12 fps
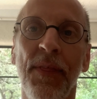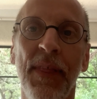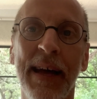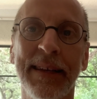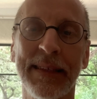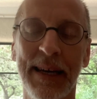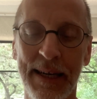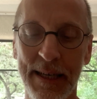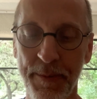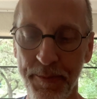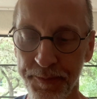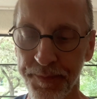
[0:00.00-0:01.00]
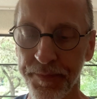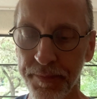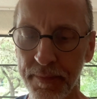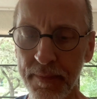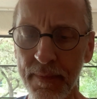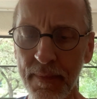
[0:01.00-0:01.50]
that
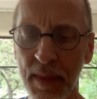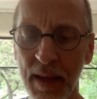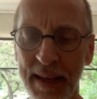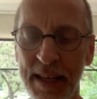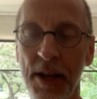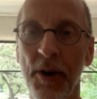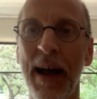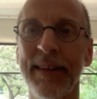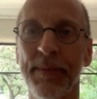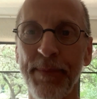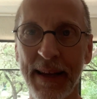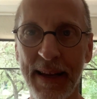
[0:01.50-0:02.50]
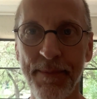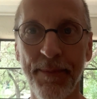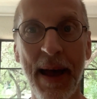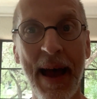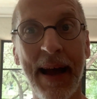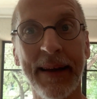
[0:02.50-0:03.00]
has a big
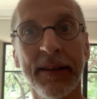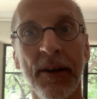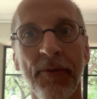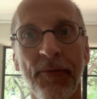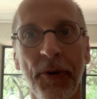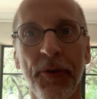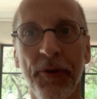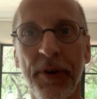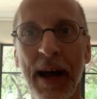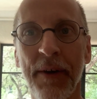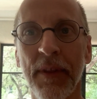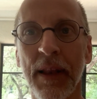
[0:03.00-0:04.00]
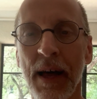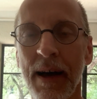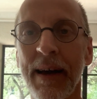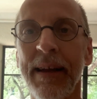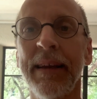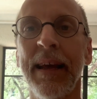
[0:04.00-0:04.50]
impact further down the
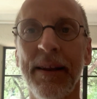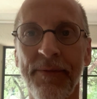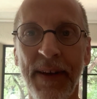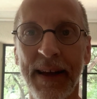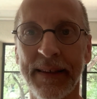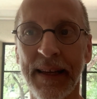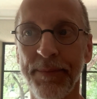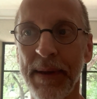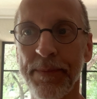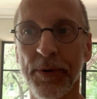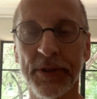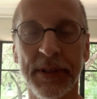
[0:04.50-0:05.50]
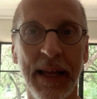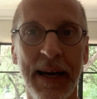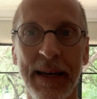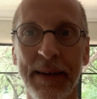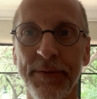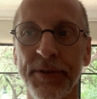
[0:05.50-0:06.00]
line and affecting people's
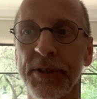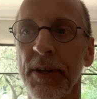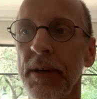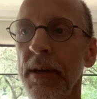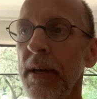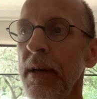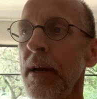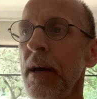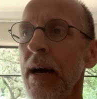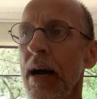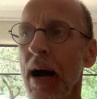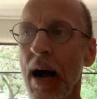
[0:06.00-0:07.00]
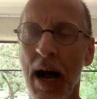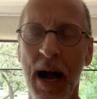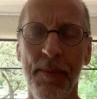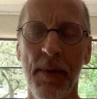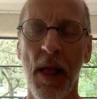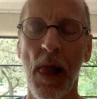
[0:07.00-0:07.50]
lives.
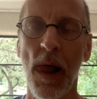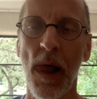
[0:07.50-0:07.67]
One